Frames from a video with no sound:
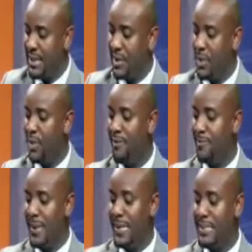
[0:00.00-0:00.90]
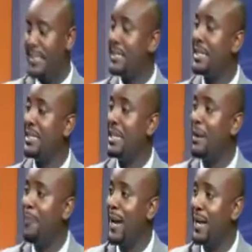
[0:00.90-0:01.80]
Now, you have been a seasoned
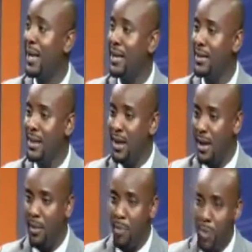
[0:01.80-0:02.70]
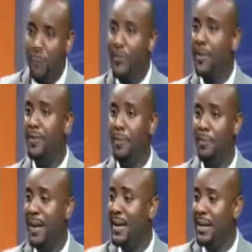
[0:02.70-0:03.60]
banker, moving the
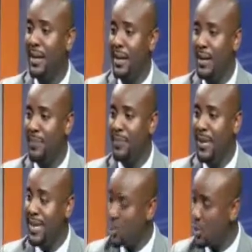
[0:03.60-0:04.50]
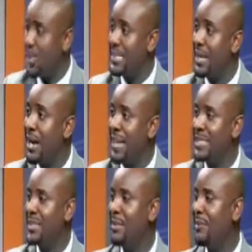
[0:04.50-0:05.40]
bank into greater
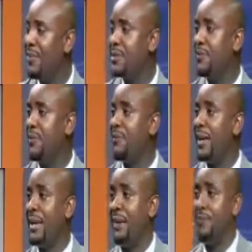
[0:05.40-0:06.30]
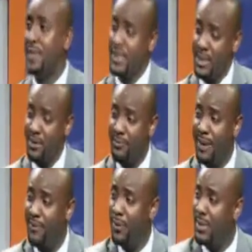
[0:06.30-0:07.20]
heights. Let me first of all find out, for the sake of
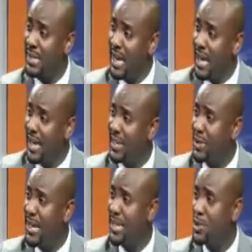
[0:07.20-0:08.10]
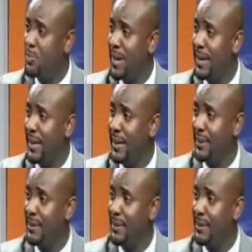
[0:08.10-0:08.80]
my viewers, how did you get into banking?